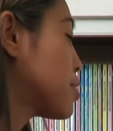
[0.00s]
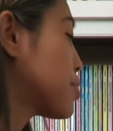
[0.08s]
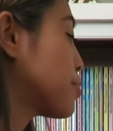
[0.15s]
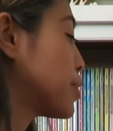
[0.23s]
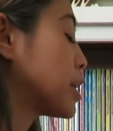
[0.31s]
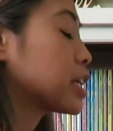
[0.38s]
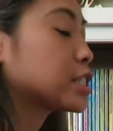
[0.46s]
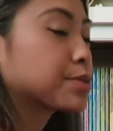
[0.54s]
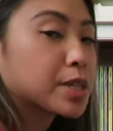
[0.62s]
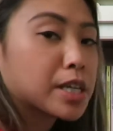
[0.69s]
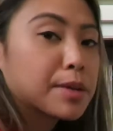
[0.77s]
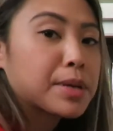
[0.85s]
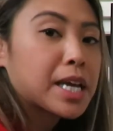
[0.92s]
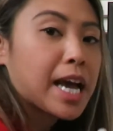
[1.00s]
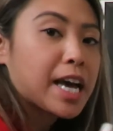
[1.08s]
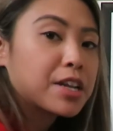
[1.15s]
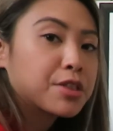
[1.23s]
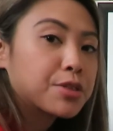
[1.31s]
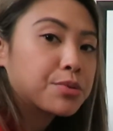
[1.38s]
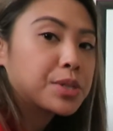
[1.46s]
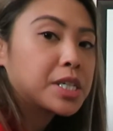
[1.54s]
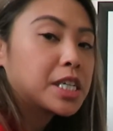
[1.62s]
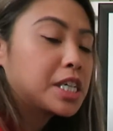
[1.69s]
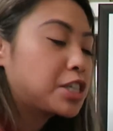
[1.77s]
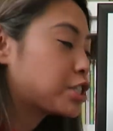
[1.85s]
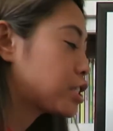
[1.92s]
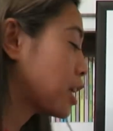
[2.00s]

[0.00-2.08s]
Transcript: 3, because we're going to be adding 3 each